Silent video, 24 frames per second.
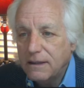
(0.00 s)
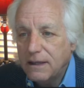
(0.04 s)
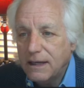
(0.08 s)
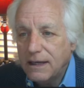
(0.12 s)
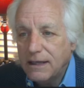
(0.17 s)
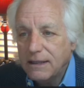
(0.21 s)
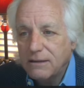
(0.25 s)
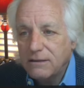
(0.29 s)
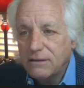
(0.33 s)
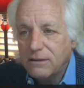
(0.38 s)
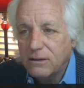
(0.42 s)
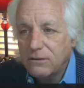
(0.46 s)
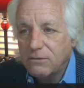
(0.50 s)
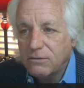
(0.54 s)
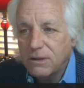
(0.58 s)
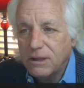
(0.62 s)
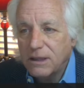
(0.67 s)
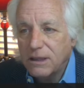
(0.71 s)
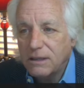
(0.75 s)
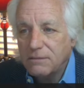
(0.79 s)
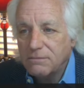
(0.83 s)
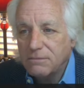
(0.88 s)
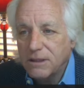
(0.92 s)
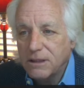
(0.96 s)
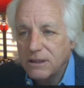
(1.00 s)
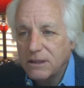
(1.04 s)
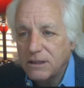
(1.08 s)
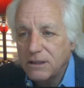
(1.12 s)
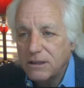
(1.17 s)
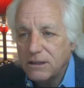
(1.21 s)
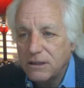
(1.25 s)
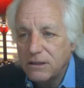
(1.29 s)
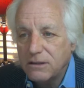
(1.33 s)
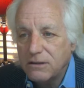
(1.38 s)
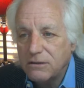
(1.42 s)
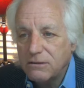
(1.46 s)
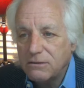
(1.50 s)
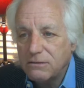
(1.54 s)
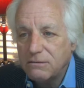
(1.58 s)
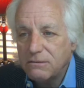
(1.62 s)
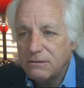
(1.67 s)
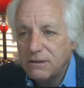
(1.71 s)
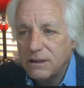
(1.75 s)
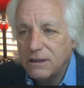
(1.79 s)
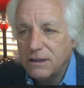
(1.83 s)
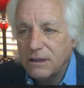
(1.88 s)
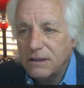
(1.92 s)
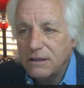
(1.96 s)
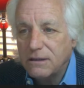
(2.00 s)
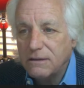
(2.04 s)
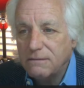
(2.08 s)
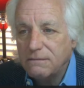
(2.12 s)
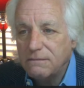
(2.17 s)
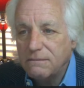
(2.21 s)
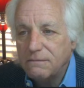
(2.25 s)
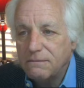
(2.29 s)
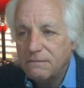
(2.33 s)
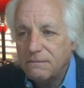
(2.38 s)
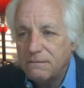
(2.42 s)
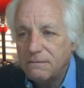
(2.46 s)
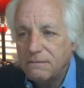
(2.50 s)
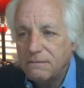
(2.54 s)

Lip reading: I don't know what I'm going to do